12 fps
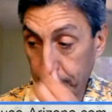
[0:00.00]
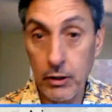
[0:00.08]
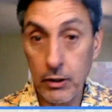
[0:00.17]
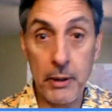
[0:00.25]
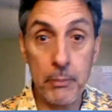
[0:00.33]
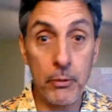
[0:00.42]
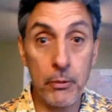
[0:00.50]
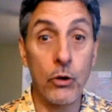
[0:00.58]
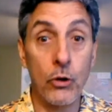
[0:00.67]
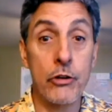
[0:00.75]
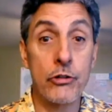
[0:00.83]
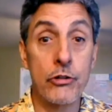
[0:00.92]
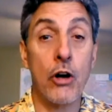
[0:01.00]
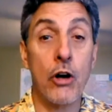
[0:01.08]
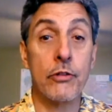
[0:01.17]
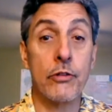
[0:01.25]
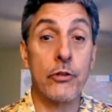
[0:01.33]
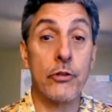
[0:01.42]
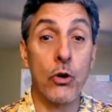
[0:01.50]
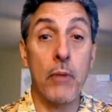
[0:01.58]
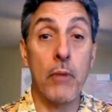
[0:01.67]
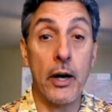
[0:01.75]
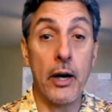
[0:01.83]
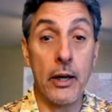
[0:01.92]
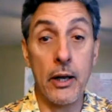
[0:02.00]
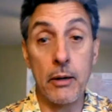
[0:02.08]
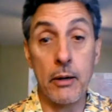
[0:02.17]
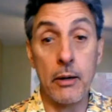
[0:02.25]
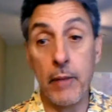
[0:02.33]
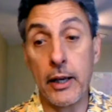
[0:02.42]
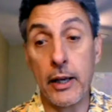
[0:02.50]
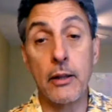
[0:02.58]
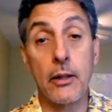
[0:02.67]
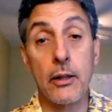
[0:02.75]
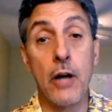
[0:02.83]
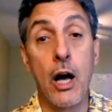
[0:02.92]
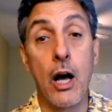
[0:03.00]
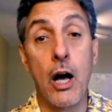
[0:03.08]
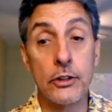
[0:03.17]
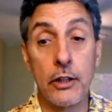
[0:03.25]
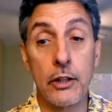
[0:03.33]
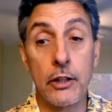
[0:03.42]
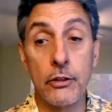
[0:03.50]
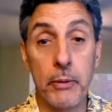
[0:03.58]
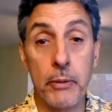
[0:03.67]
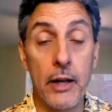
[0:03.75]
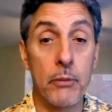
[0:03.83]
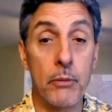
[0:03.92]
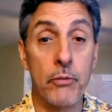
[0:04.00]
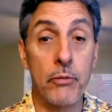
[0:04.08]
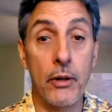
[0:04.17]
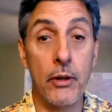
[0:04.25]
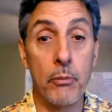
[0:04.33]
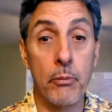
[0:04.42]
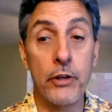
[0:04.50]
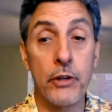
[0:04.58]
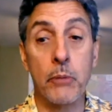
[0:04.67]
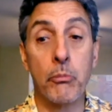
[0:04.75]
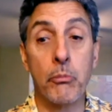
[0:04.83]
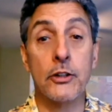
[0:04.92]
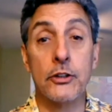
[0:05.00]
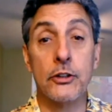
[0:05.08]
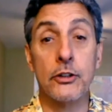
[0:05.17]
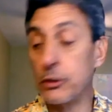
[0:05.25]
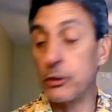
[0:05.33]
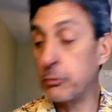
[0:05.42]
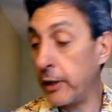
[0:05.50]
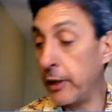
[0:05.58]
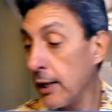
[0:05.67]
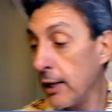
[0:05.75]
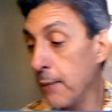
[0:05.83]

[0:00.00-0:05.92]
the people who are in charge of your money and making the dollars that you spend, the printing press, so to speak.